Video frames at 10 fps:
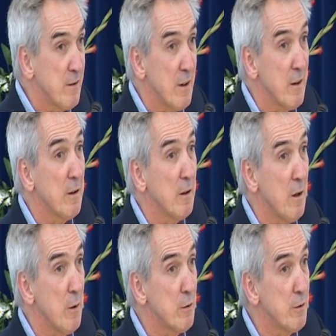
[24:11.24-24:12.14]
I said, a
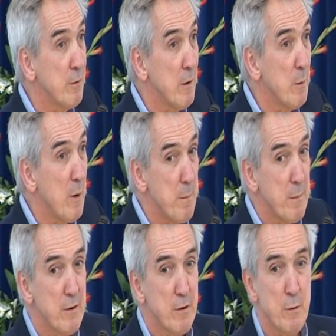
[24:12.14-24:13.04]
closed
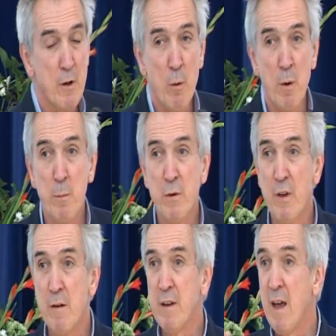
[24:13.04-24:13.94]
follow-up. So no one
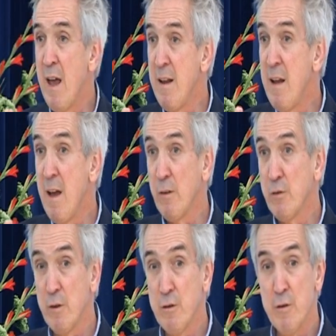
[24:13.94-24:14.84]
was having any
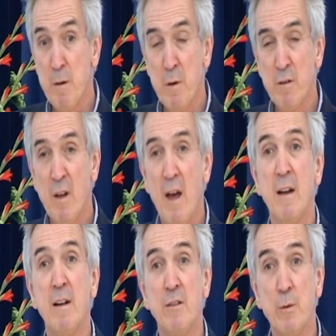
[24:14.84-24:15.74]
extra treatment
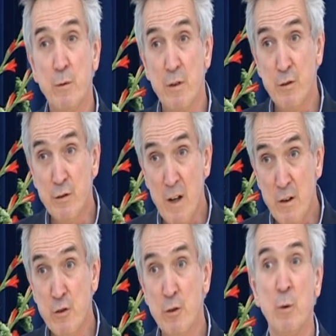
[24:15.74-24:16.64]
unless it was
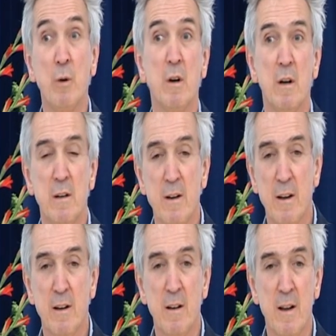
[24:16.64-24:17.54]
essential
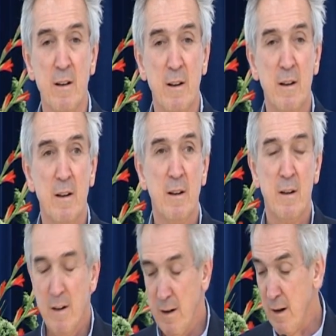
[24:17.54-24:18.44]
clinically.
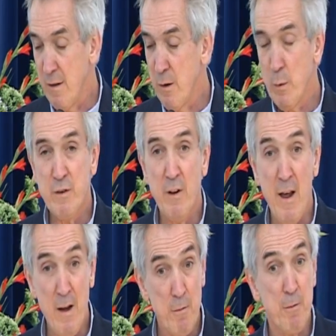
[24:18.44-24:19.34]
And there were
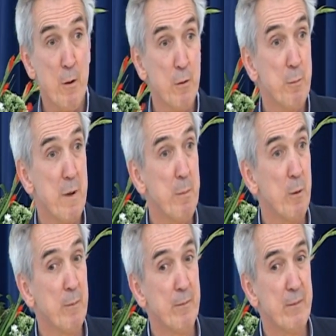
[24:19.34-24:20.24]
10 of those
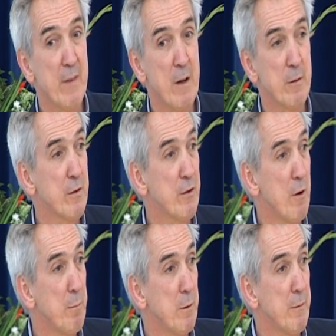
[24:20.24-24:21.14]
people out of a
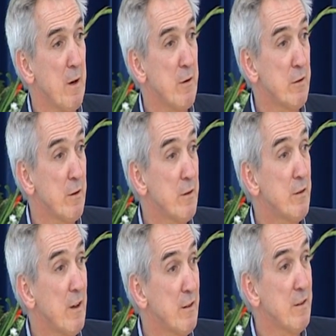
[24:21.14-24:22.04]
sample of
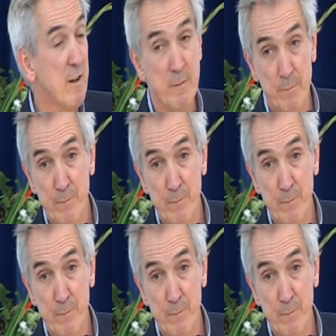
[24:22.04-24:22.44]
160.